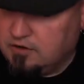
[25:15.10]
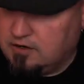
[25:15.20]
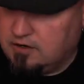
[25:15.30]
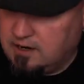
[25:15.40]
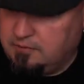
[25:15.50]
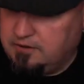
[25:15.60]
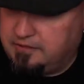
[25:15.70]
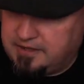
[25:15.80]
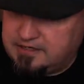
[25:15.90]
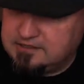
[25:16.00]
a couple of
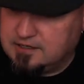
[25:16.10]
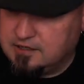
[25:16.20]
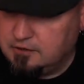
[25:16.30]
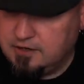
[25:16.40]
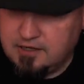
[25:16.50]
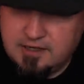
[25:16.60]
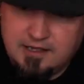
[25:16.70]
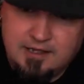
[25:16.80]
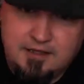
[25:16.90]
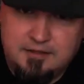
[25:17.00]
things, including
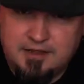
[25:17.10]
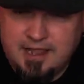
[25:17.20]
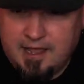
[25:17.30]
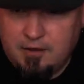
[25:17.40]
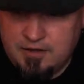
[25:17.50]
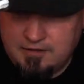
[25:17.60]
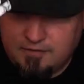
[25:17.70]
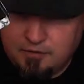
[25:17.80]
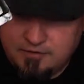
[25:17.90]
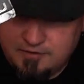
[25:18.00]
the Cow
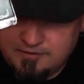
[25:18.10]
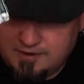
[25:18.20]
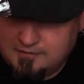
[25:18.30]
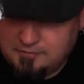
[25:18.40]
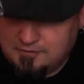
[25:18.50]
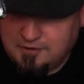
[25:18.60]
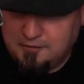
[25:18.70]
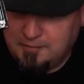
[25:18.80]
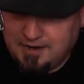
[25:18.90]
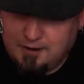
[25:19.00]
Evo has
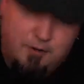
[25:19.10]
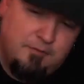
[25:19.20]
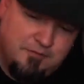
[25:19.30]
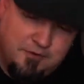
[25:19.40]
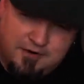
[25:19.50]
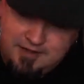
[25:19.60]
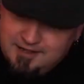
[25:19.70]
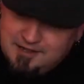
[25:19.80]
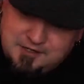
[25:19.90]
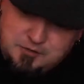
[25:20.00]
returned back home for
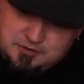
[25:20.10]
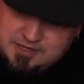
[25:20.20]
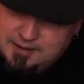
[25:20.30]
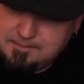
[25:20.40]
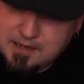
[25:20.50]
a short time,